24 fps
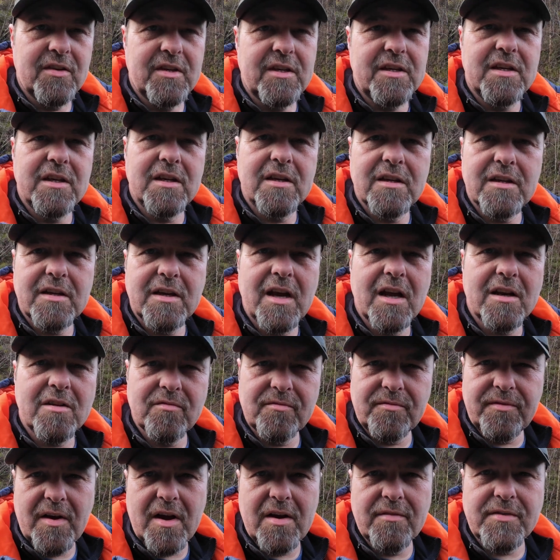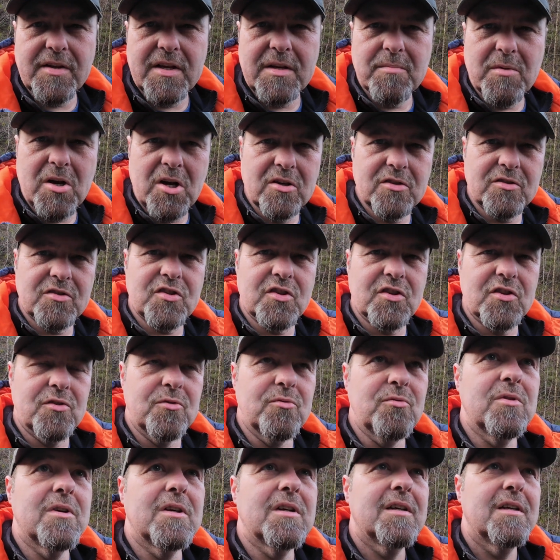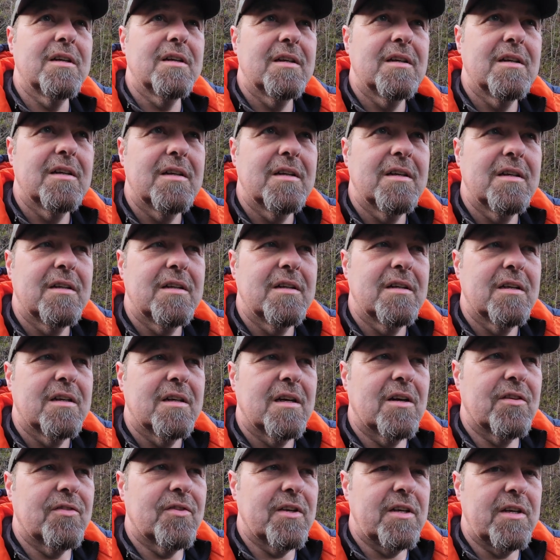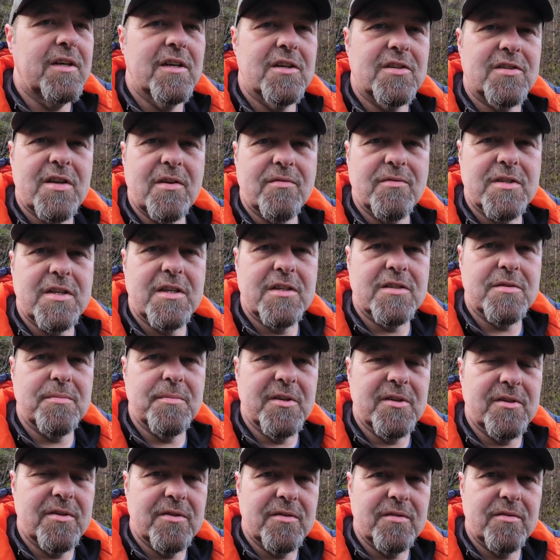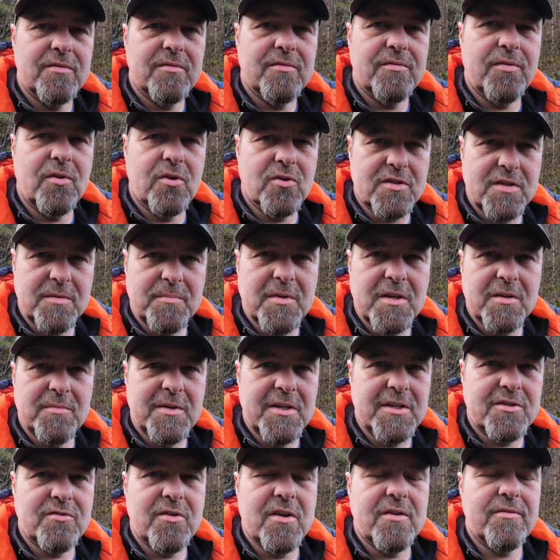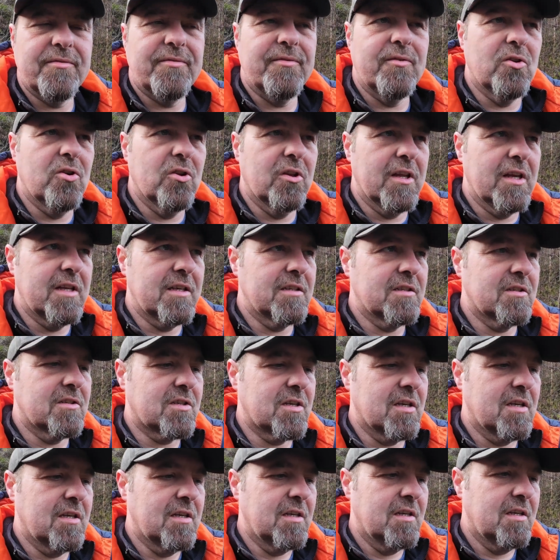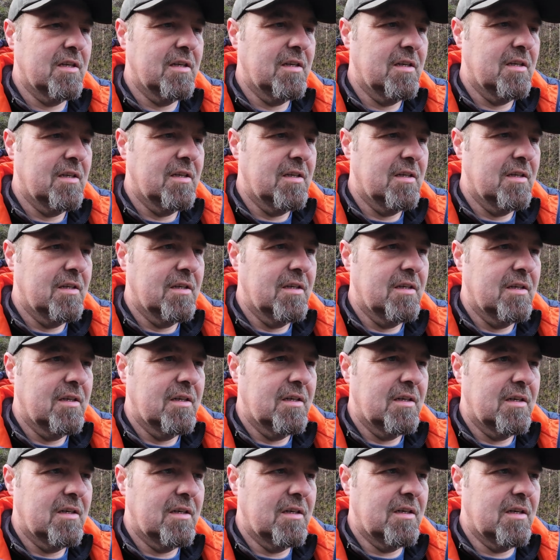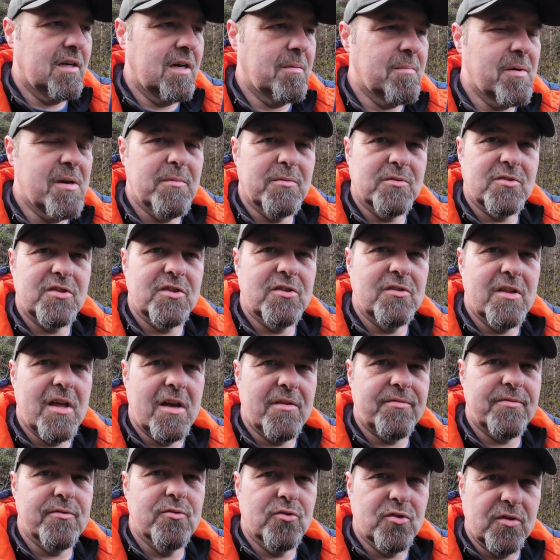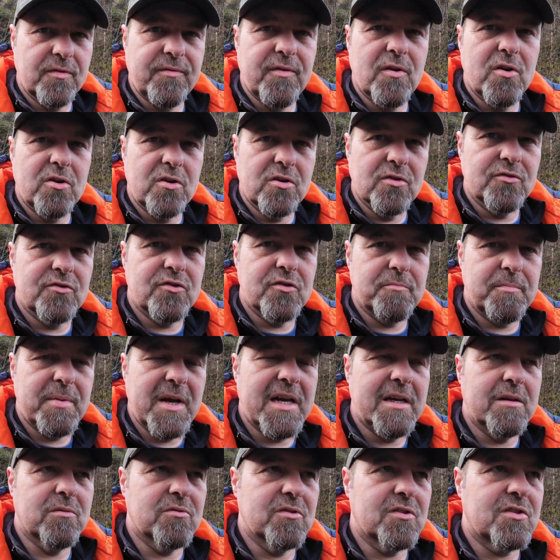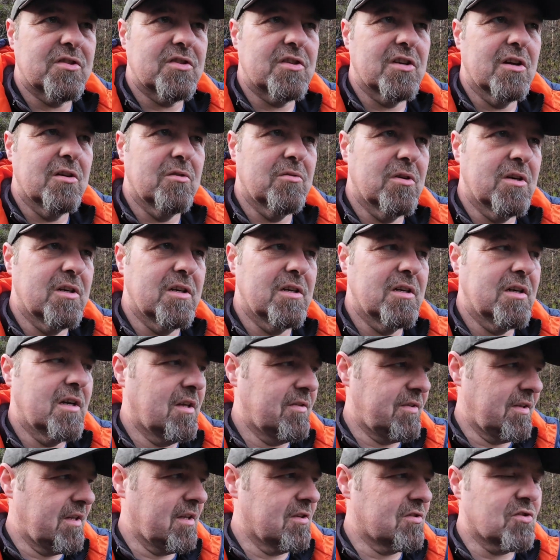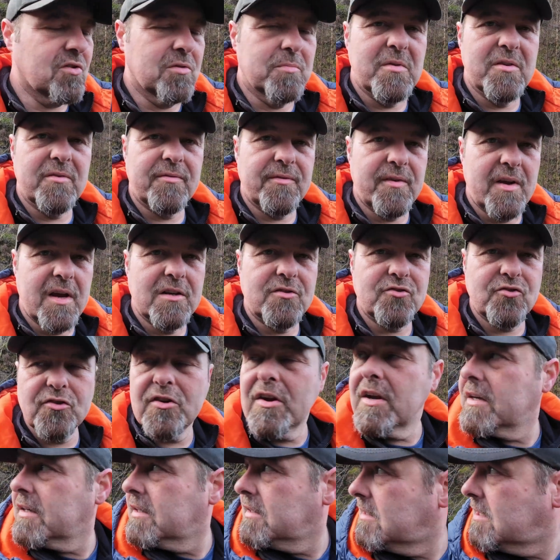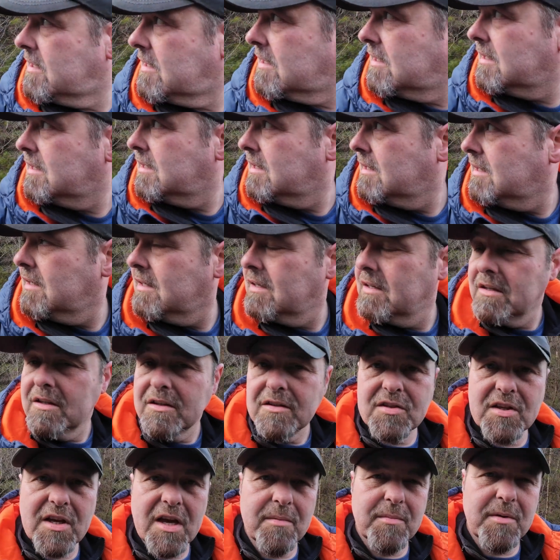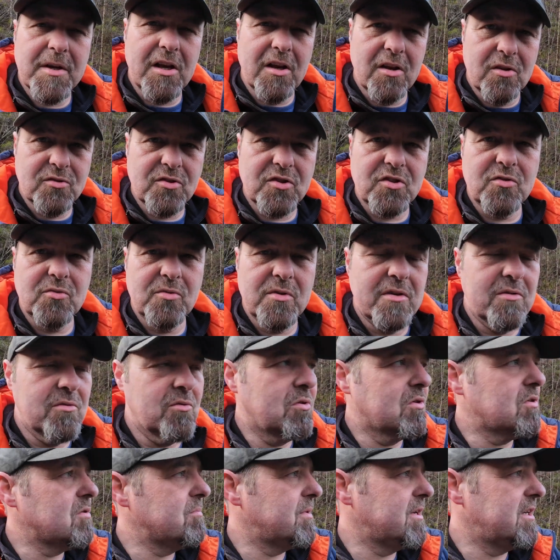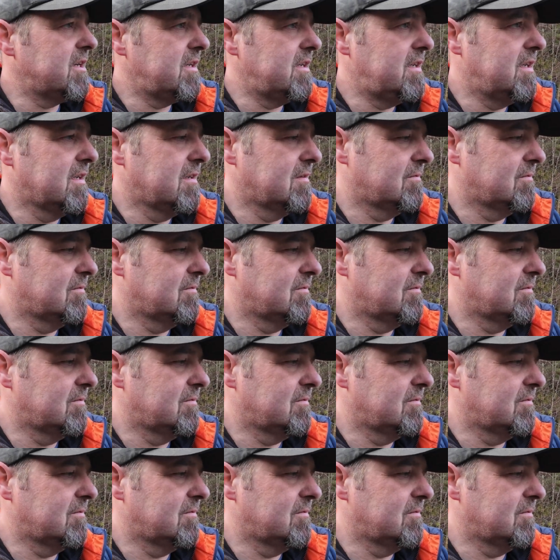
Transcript: the Canon 5D Mark II and the 17-40mm f4 lens. I'm able to do that for under £400, so I think that's going to be a fair trade to get me close to where I want to be.